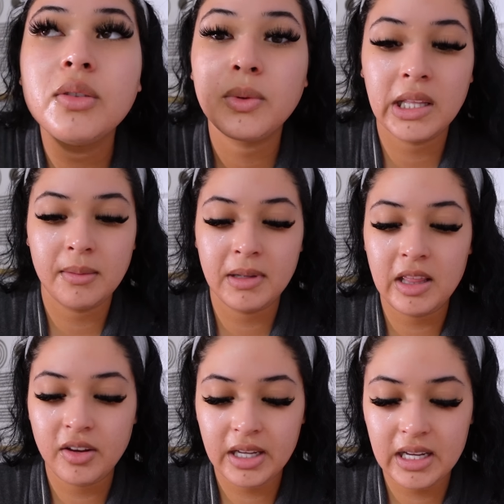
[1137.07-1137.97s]
to really be
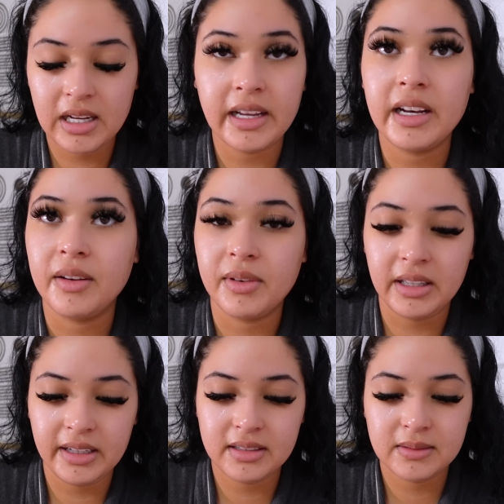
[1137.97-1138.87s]
looking like in a
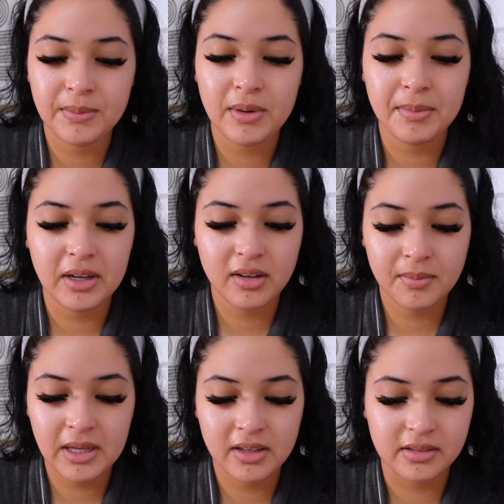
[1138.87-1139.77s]
really small mirror
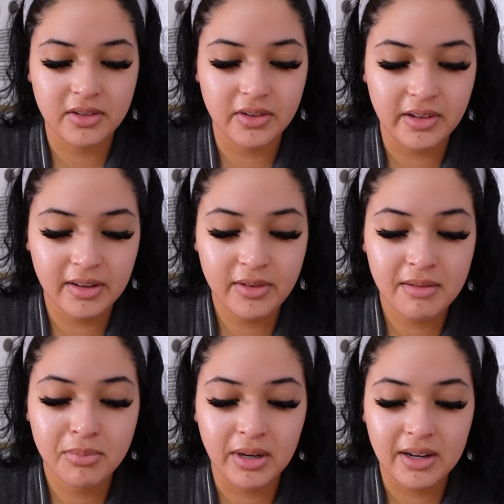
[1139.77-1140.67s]
because, girl, I don't
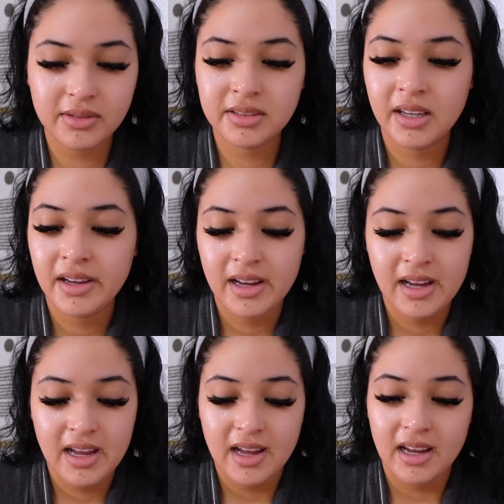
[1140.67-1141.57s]
have brows
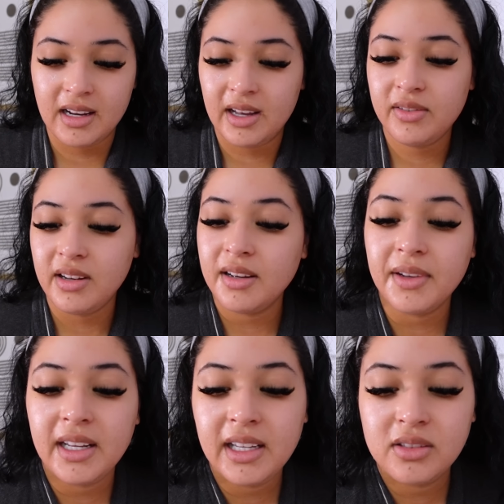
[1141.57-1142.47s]
and I don't have
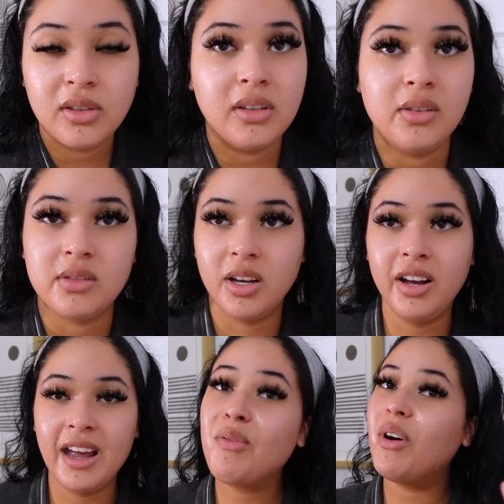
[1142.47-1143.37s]
any to lose.
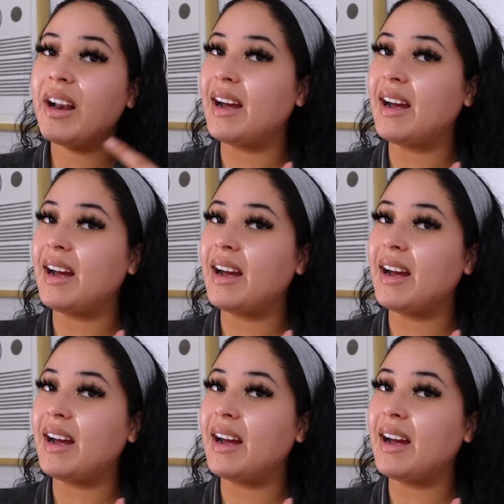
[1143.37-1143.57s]
What I